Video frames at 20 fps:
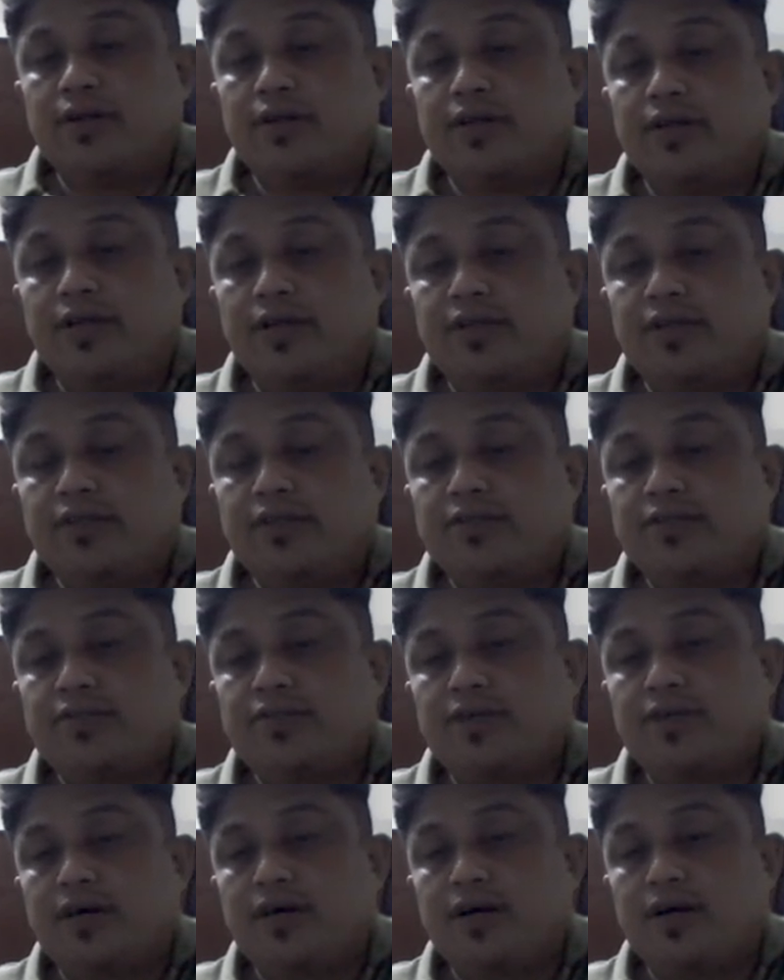let us
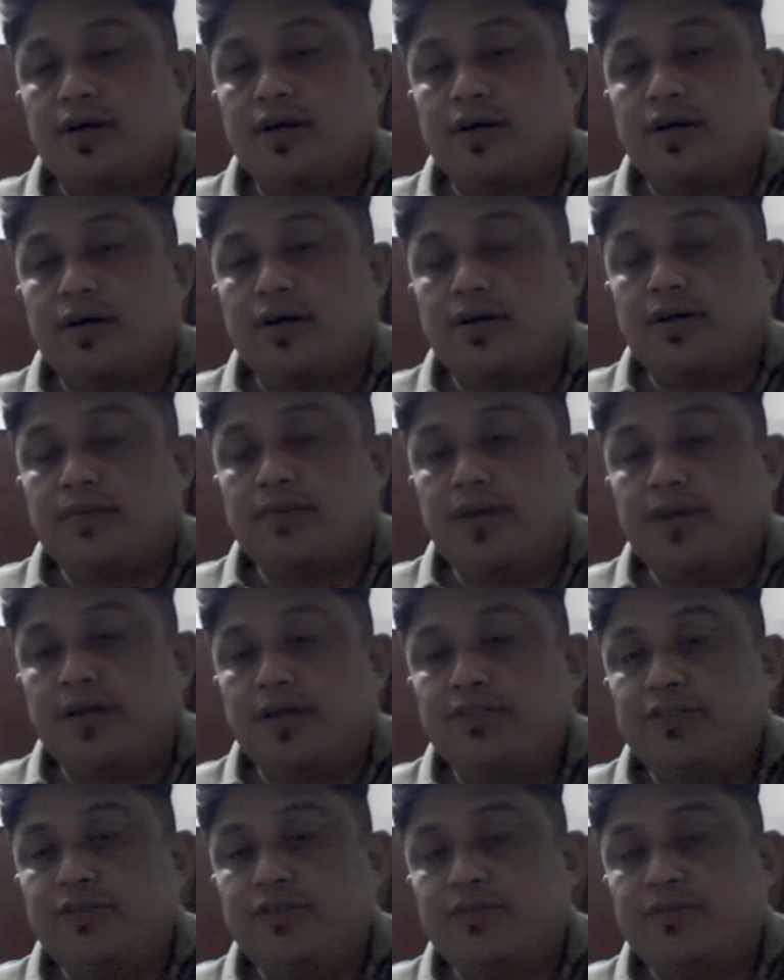
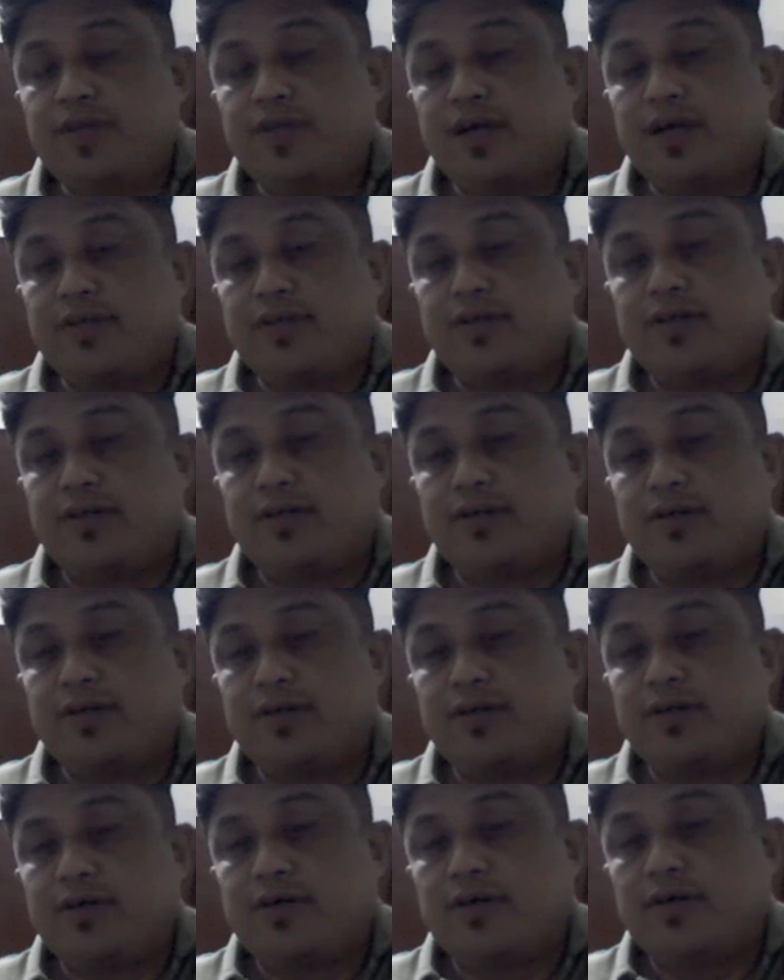assume that
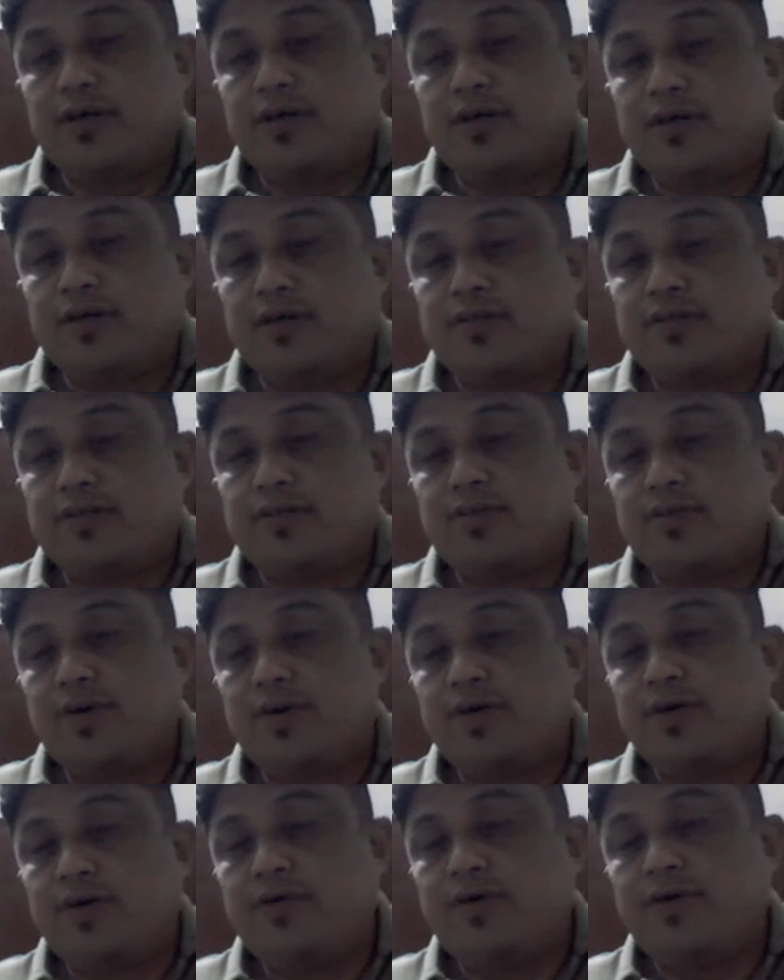
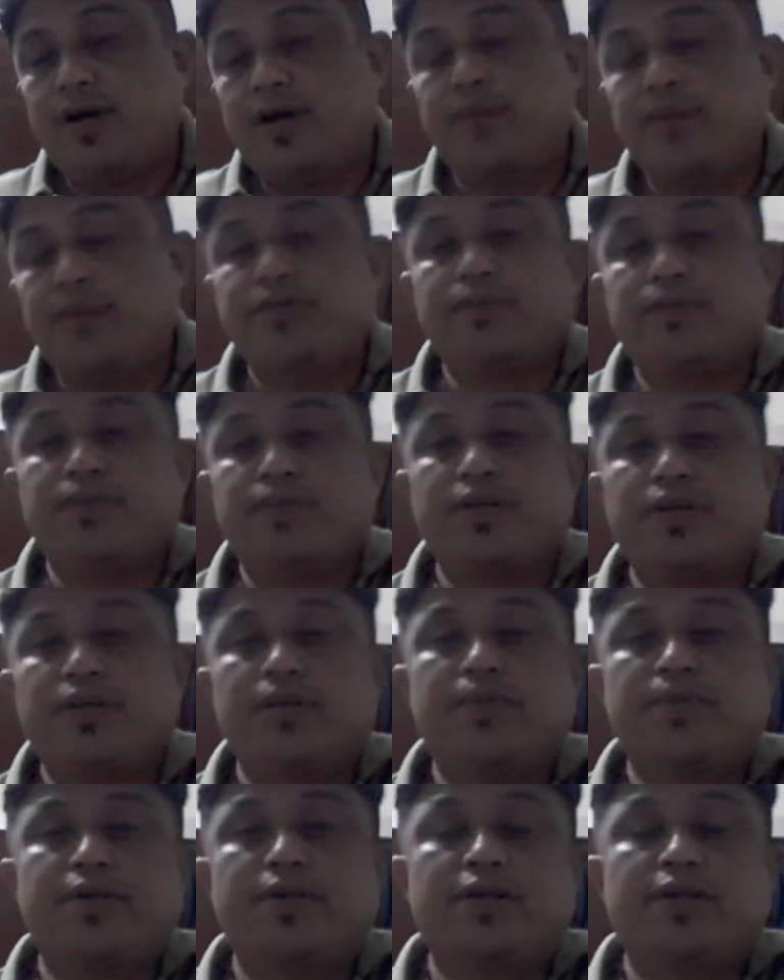somehow you have some
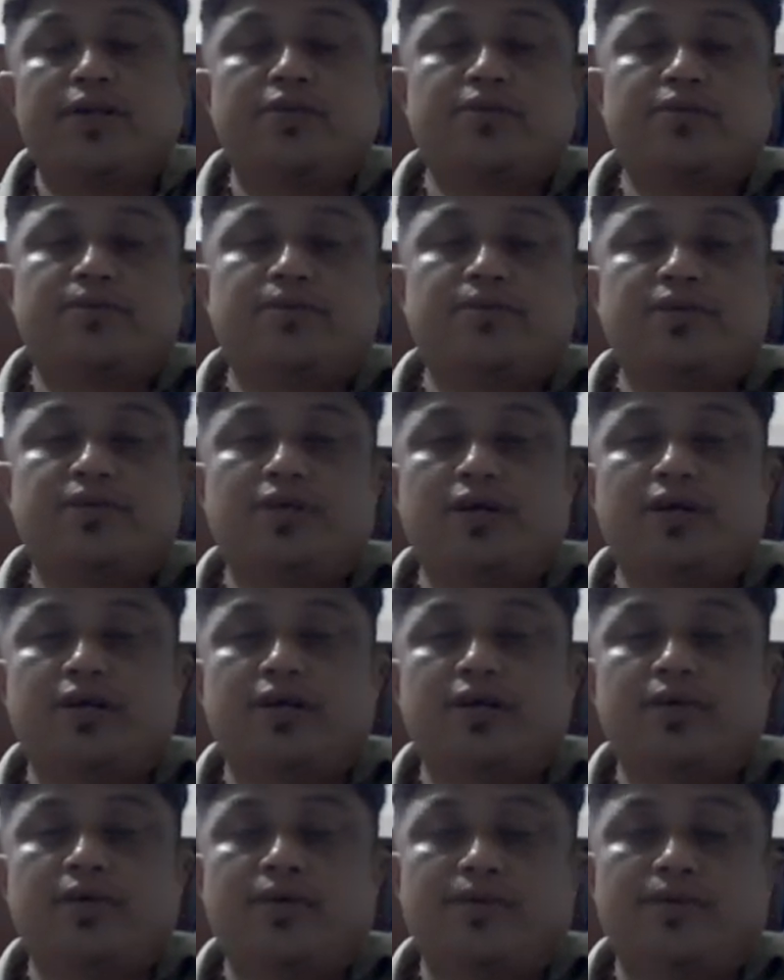fundamentals of the
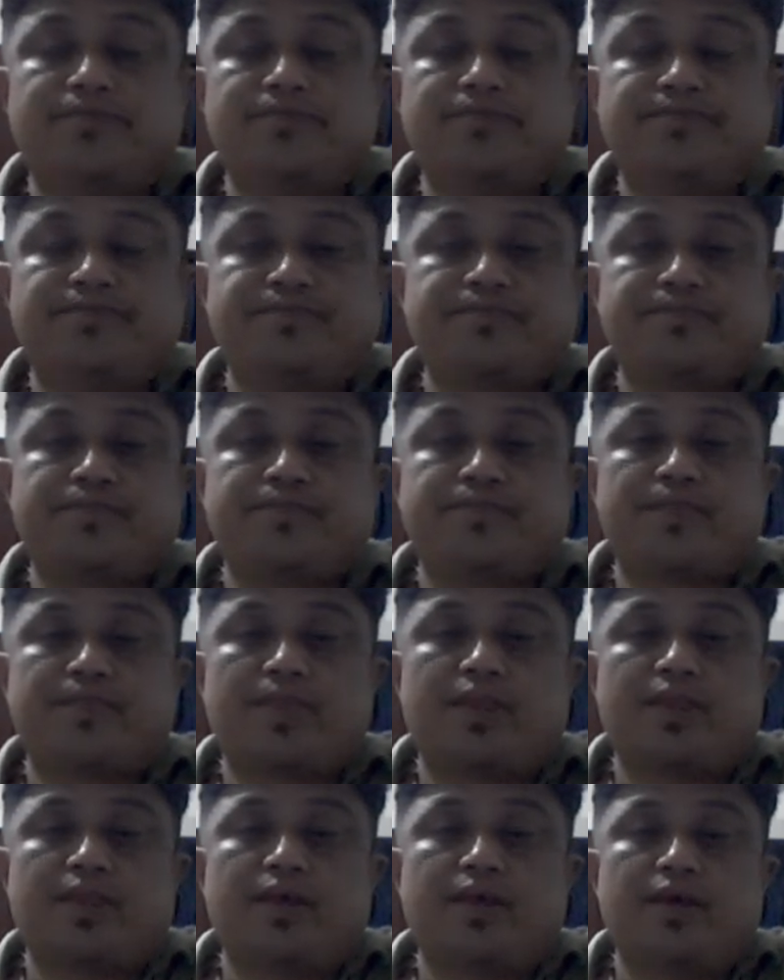curriculum.
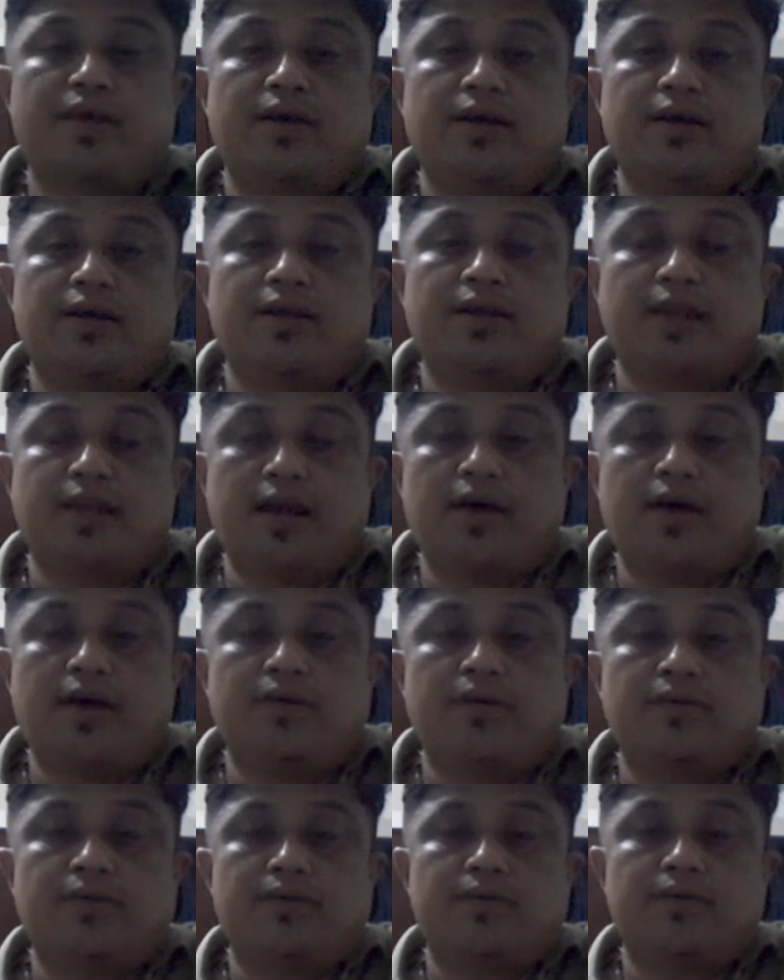
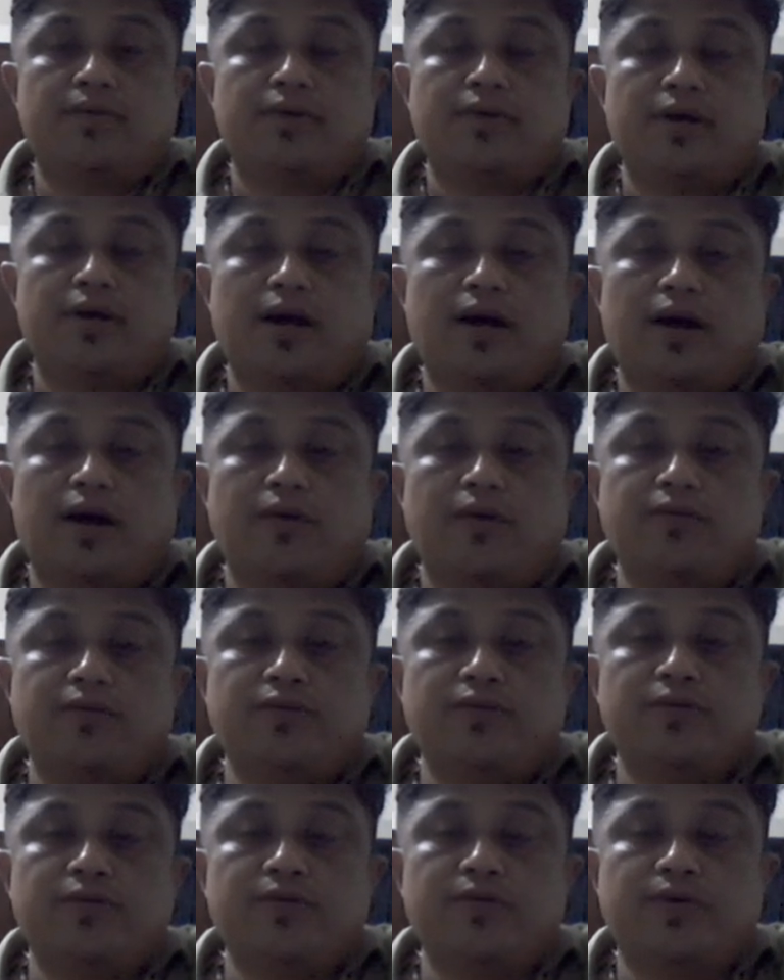Now, how
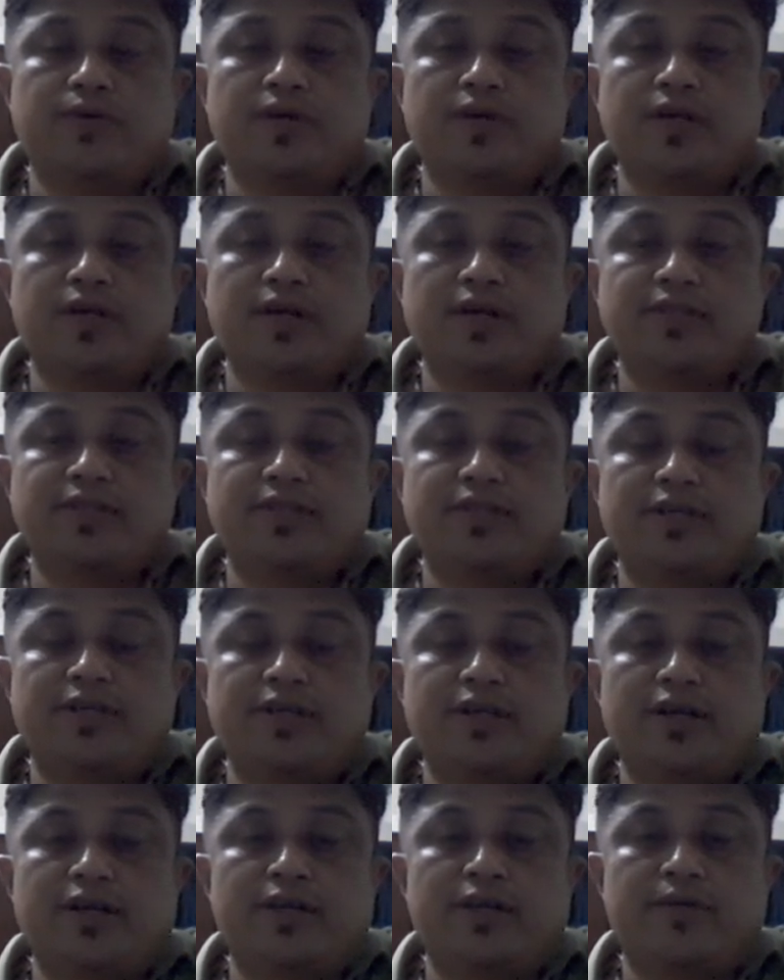to organize that
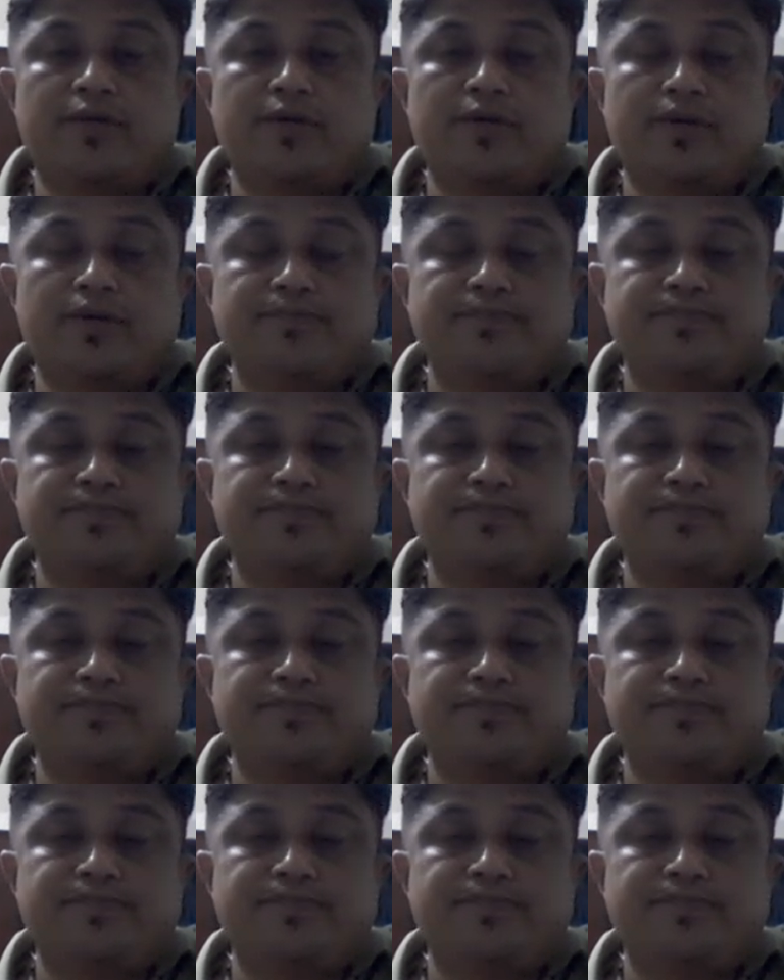curriculum,